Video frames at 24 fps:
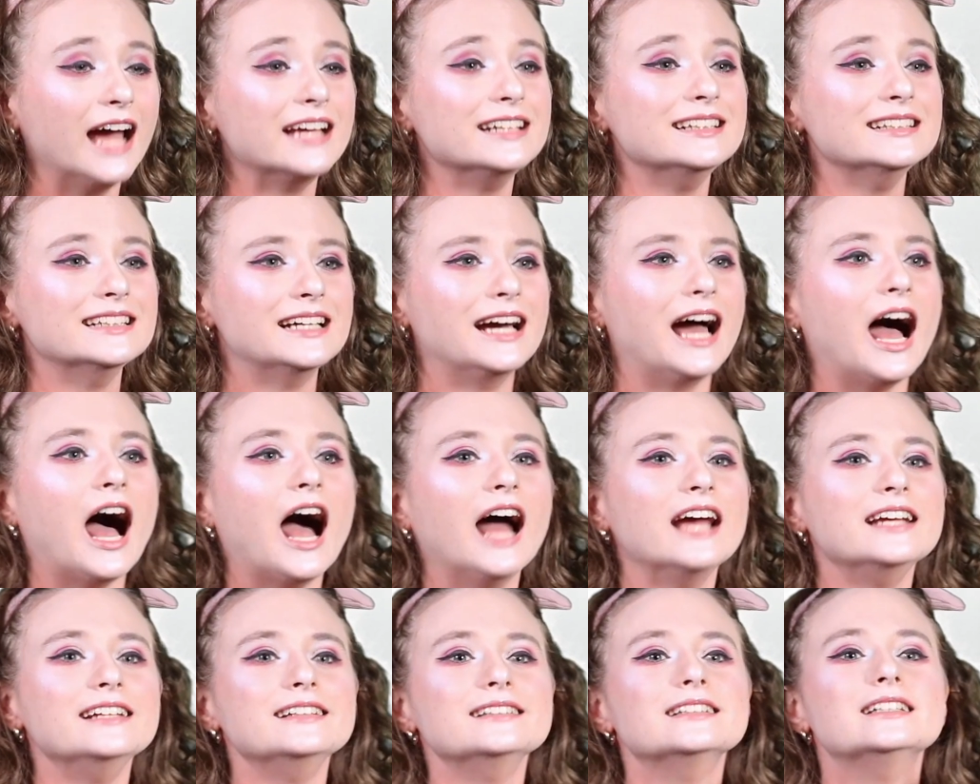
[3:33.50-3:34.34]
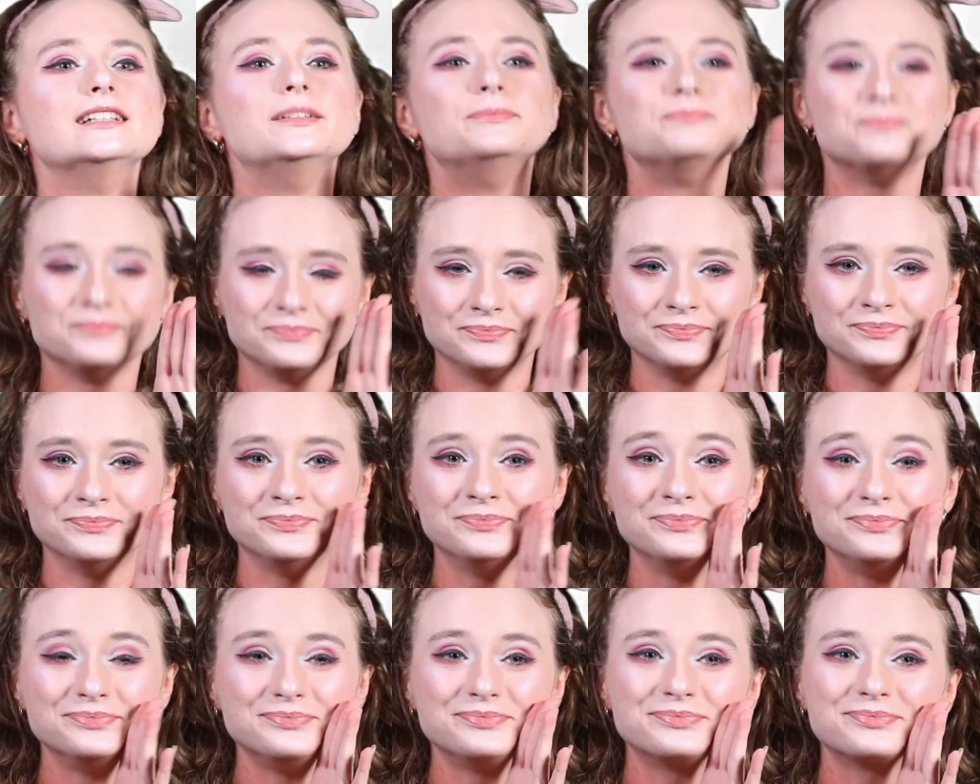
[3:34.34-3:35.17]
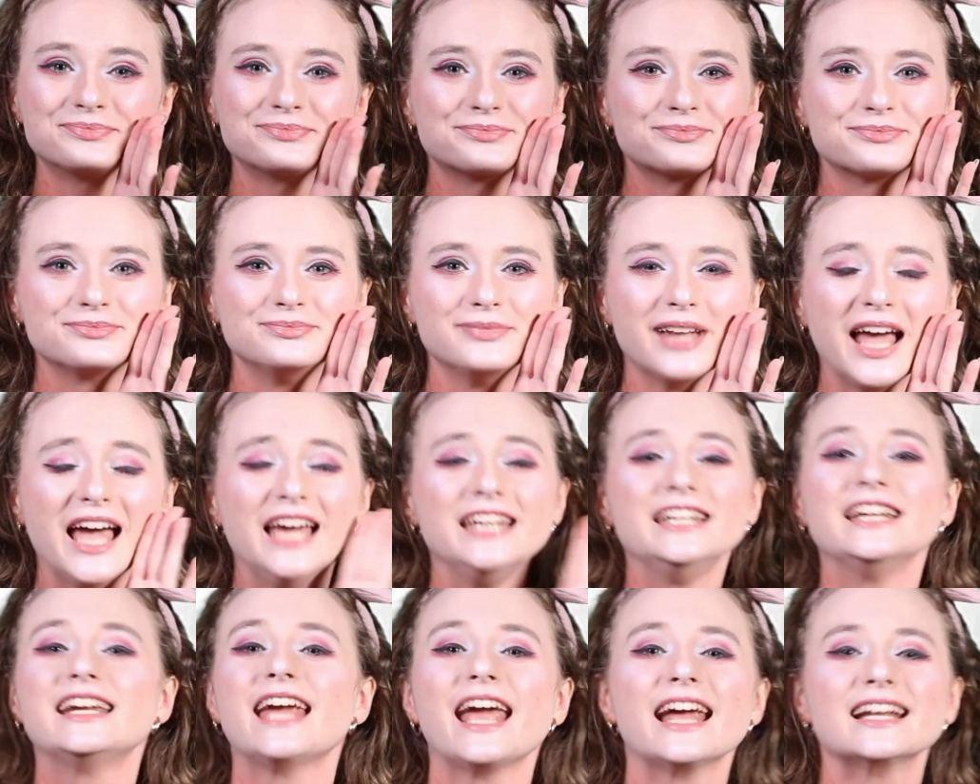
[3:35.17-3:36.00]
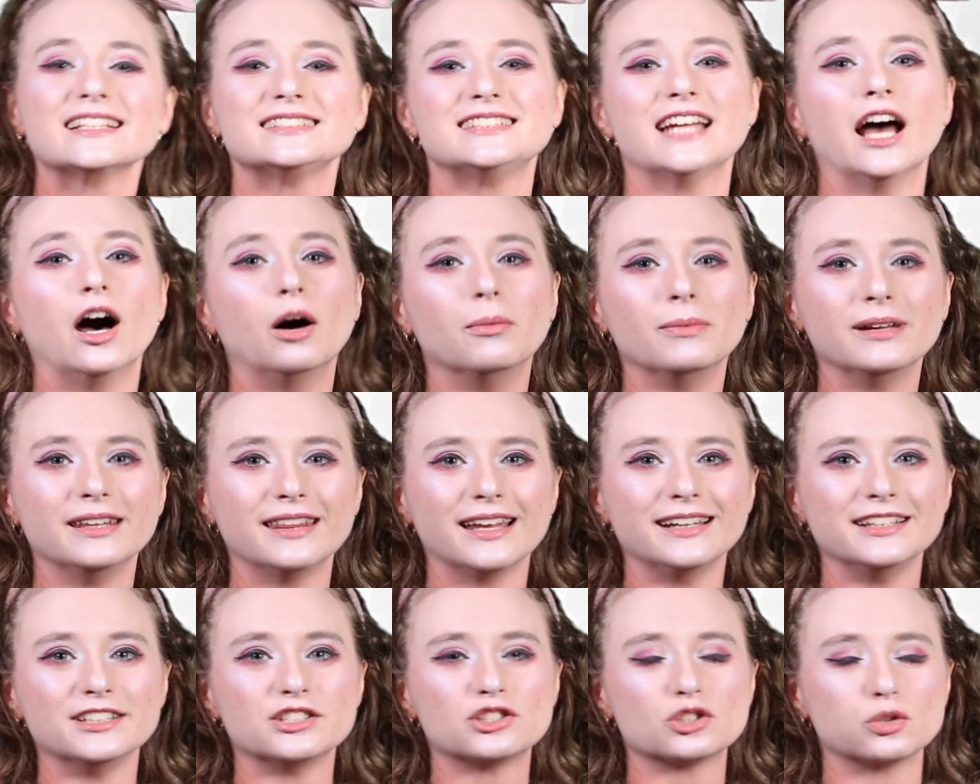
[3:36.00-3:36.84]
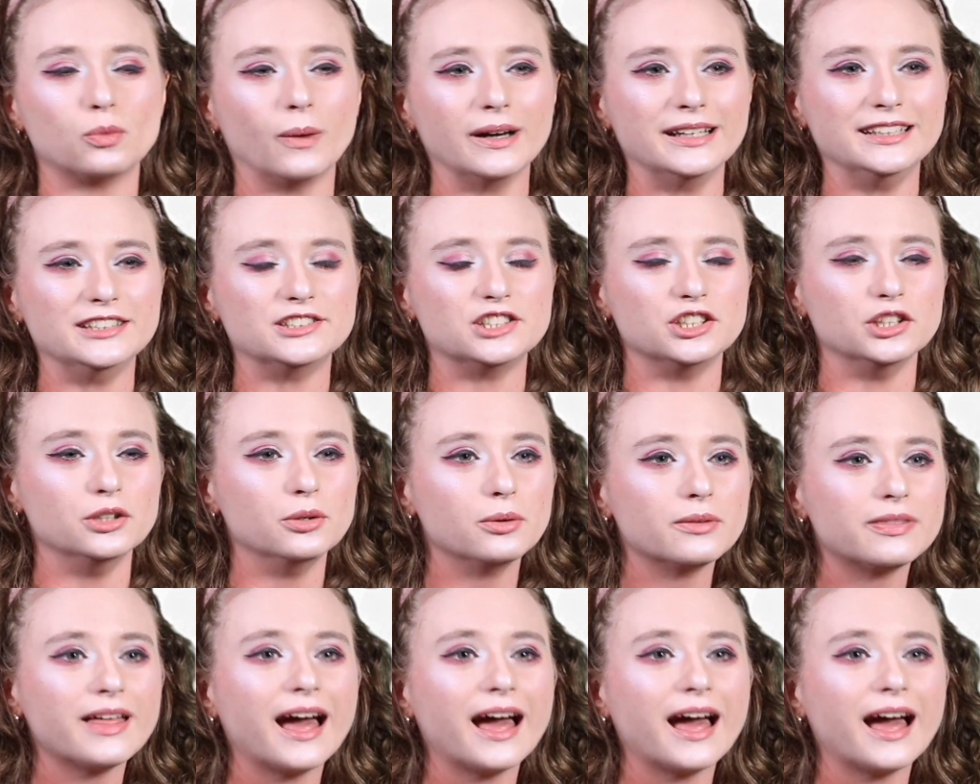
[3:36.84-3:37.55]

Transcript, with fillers: I, I, you can't tell me that he's 22.